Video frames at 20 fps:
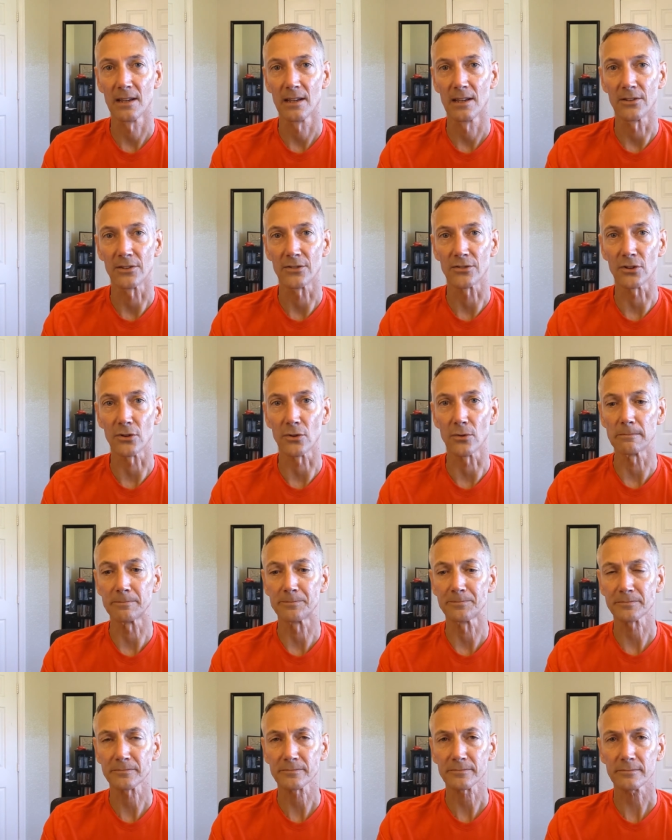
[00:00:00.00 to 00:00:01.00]
So
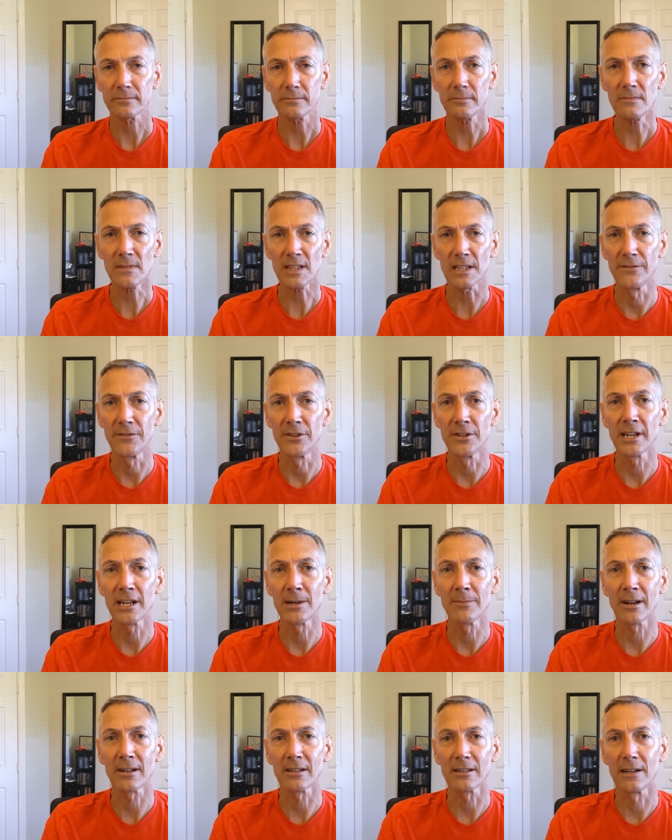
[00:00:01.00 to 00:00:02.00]
if you think
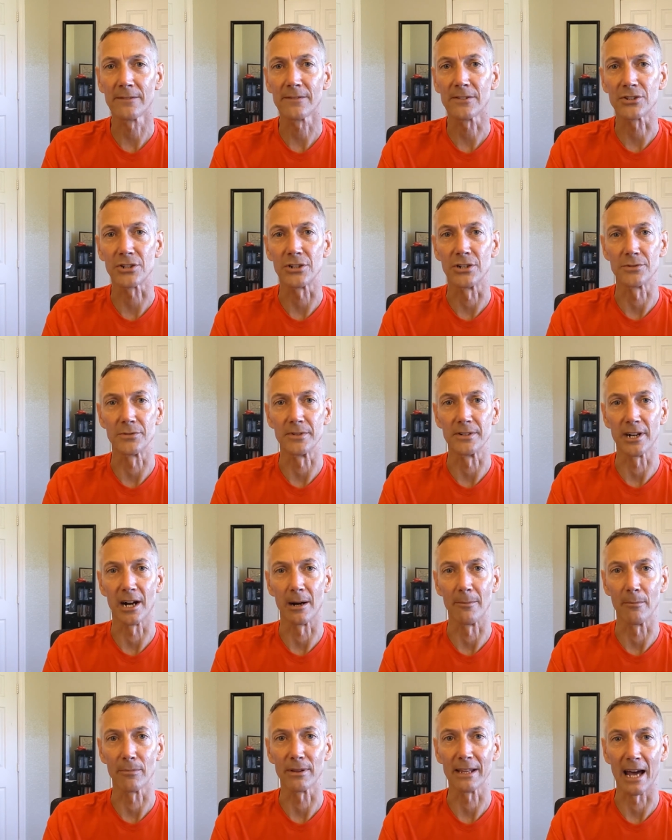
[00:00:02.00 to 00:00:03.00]
about a life insurance
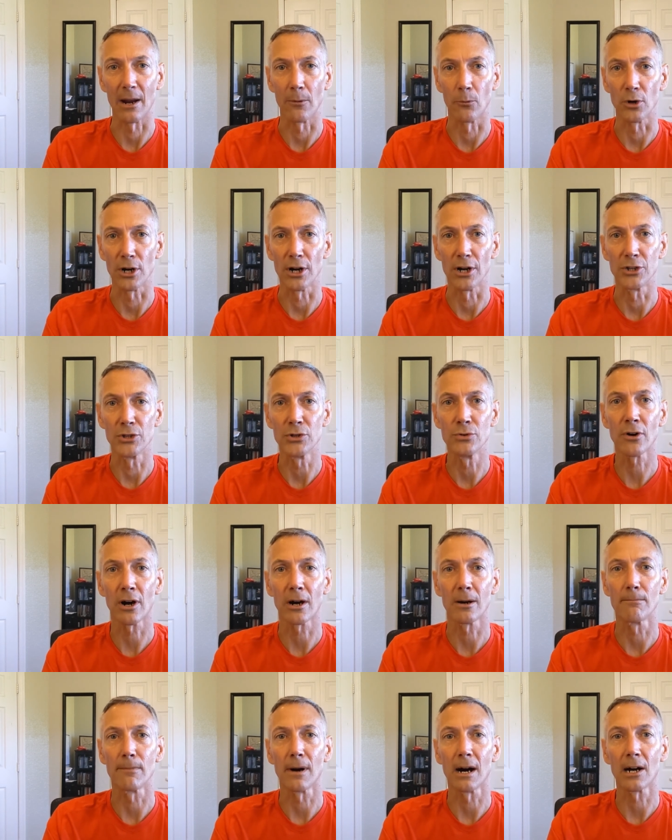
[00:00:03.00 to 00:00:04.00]
retirement plan where you are
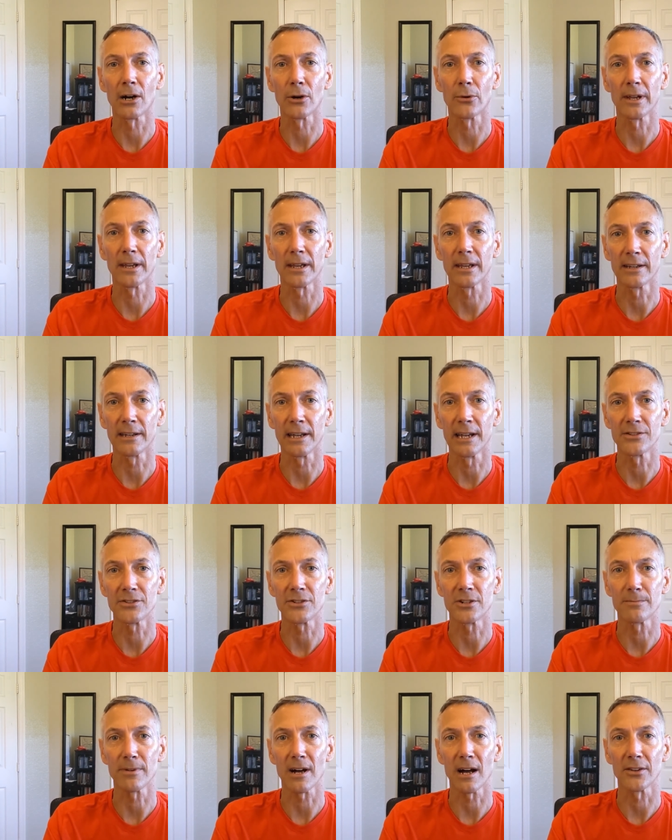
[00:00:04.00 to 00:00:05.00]
borrowing against
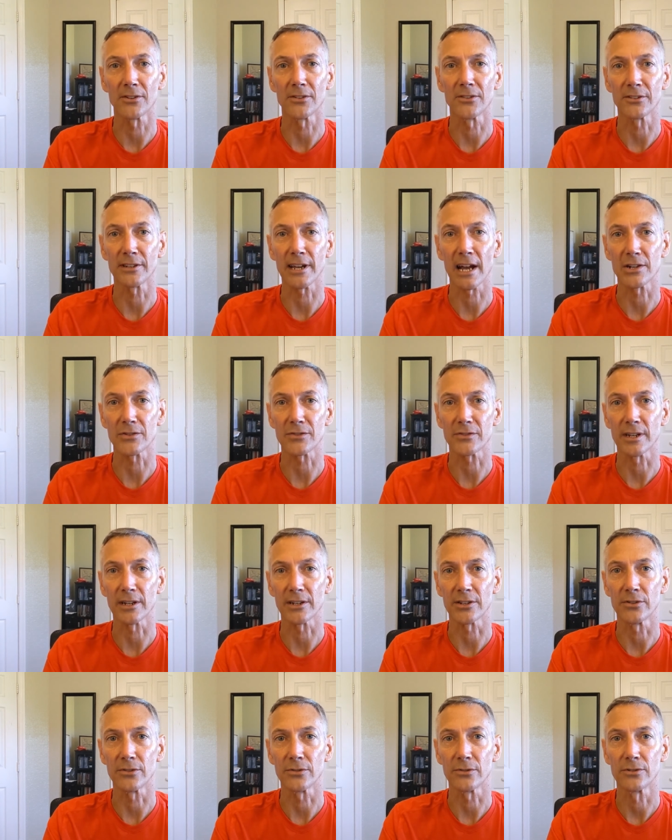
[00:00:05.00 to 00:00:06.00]
your policy's cash
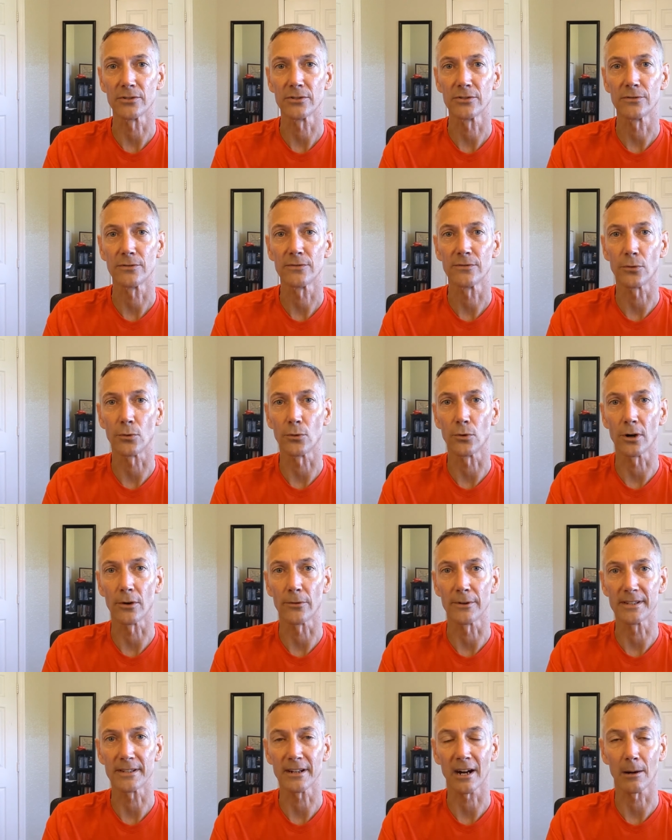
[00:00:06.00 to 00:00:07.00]
value for
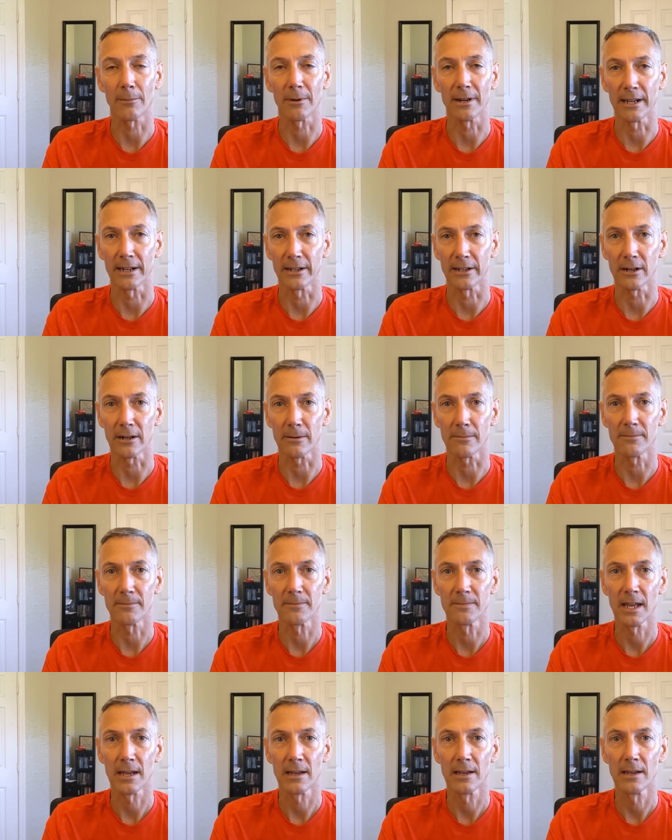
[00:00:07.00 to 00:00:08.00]
retirement income,
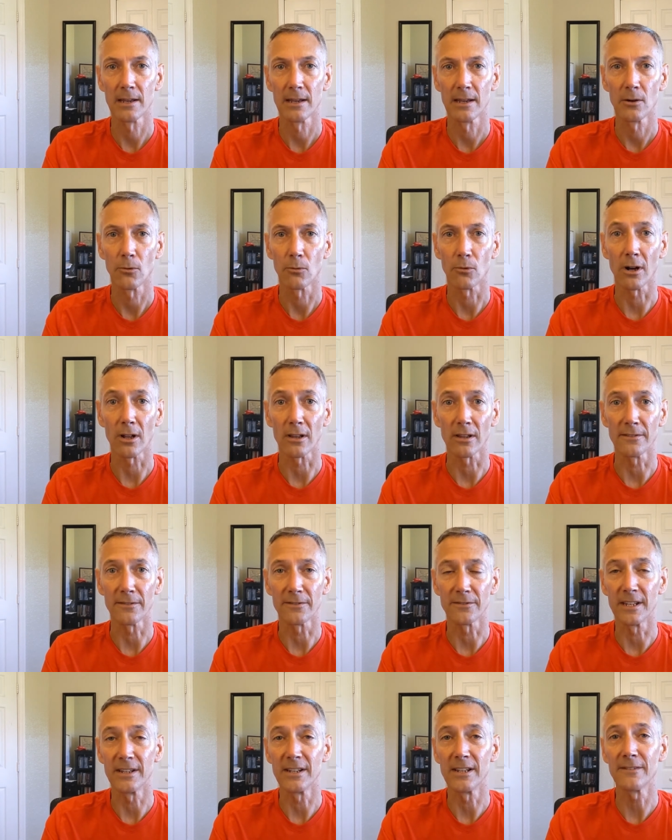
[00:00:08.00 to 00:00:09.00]
well,
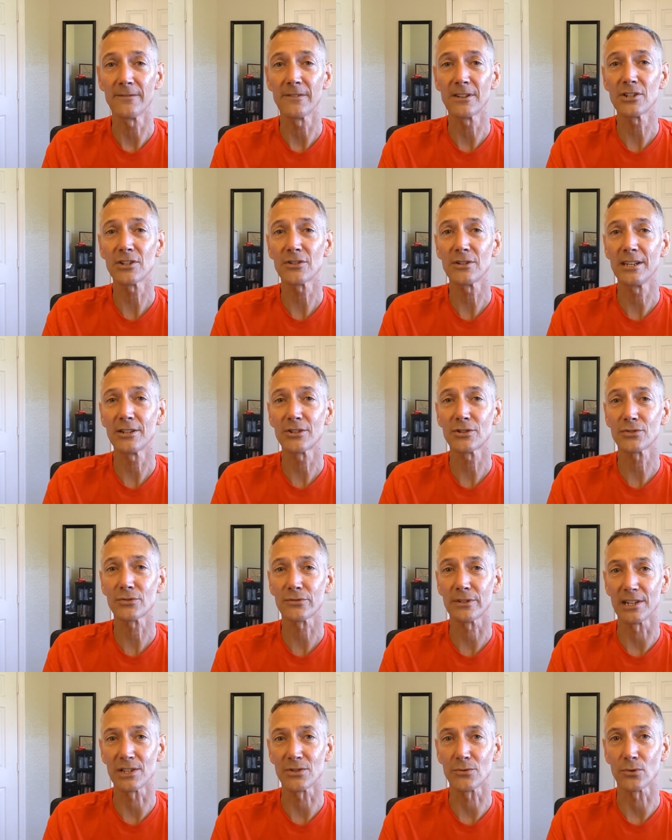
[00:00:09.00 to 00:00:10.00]
if interest
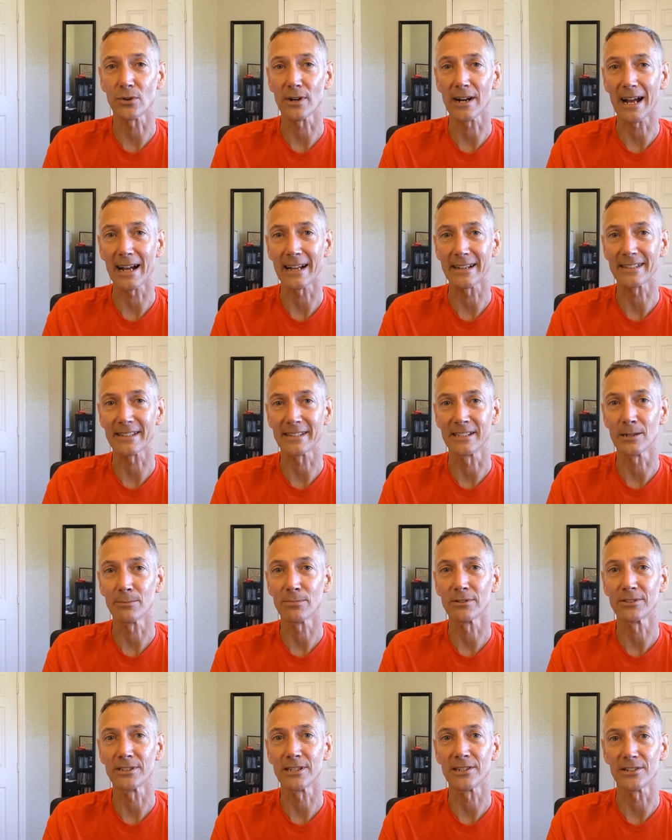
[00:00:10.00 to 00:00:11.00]
rates were at
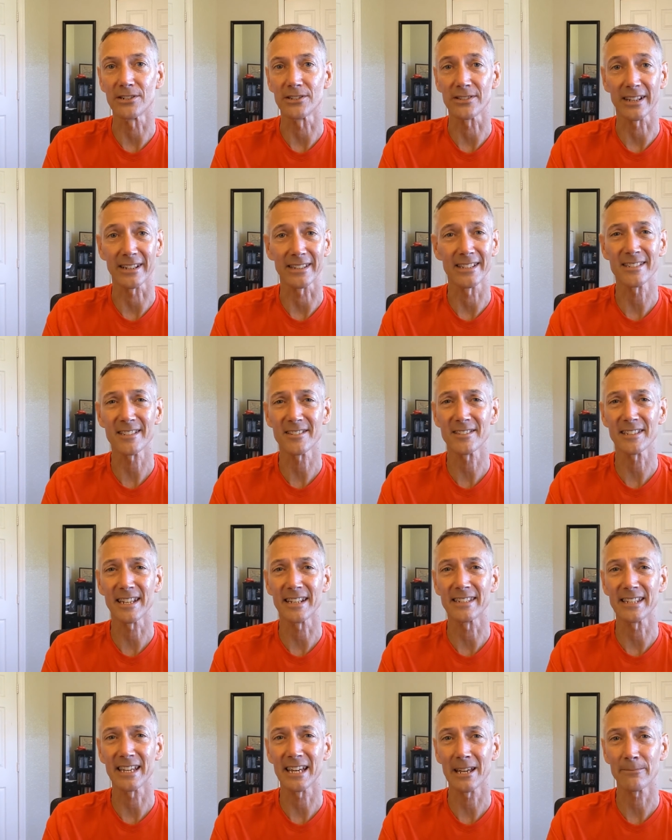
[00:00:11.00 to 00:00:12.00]
double digits, like let's just say
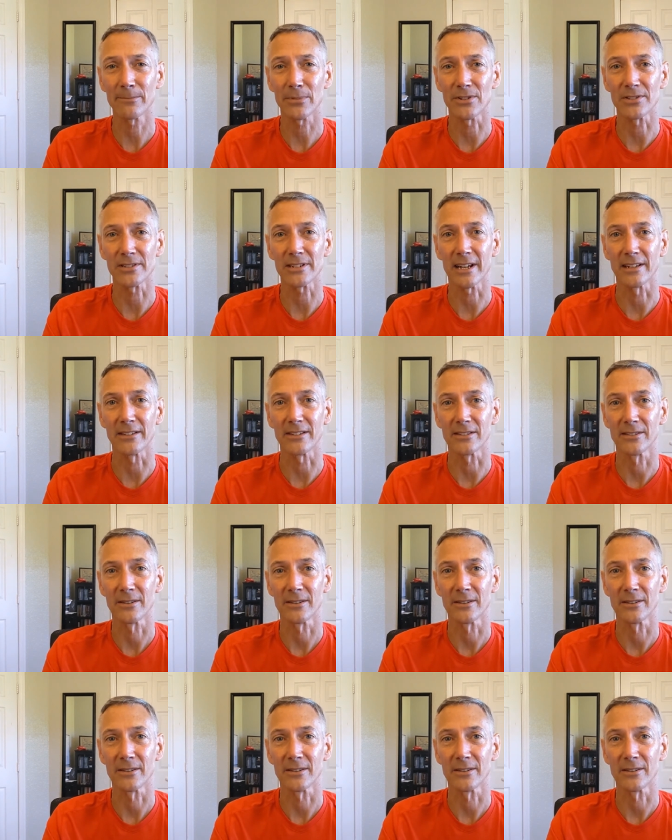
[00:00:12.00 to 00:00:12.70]
10%,